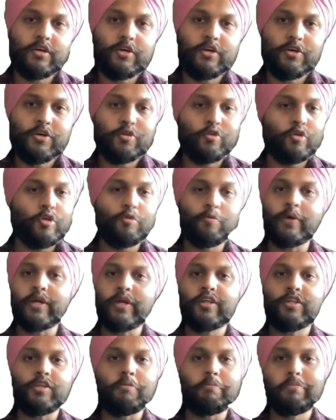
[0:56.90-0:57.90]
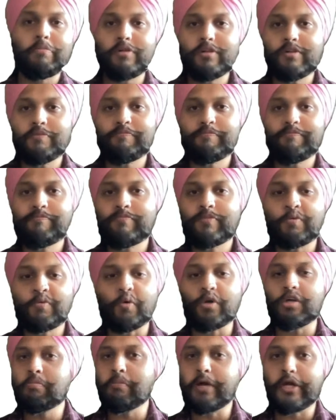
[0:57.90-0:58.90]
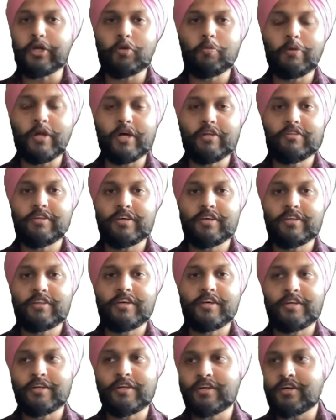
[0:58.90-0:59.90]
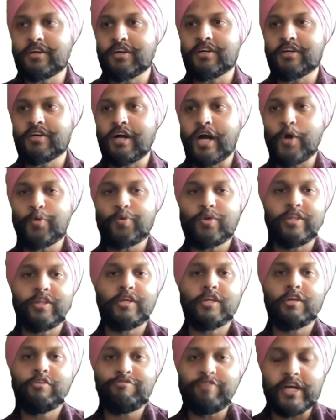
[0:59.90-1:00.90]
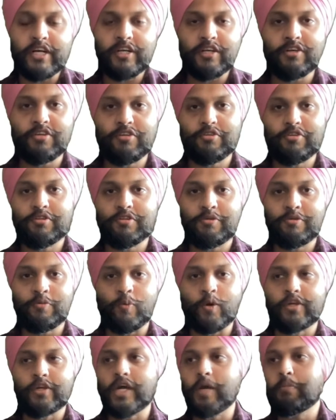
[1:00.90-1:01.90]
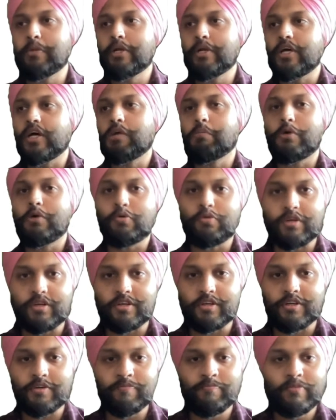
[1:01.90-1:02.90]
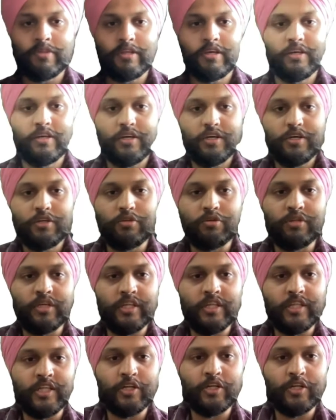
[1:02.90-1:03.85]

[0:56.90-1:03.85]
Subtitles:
So it's very simple. What are microplastics and how does it affect us? What can be done about it? So these are the